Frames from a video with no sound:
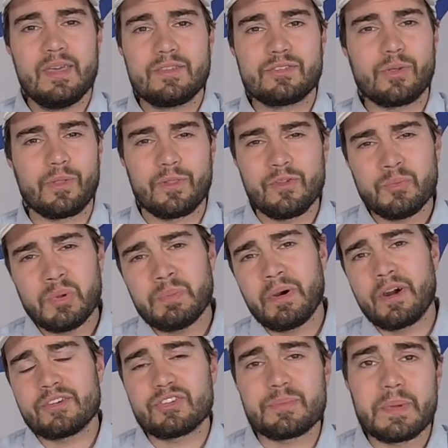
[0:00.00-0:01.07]
So the
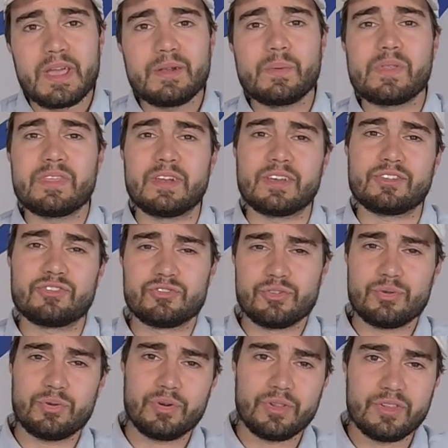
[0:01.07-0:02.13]
LumenBars are made with an
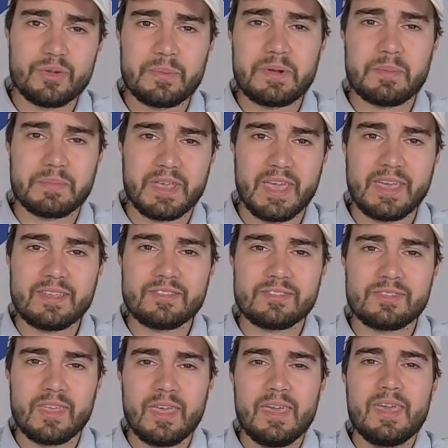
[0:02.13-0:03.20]
extruded aluminum case,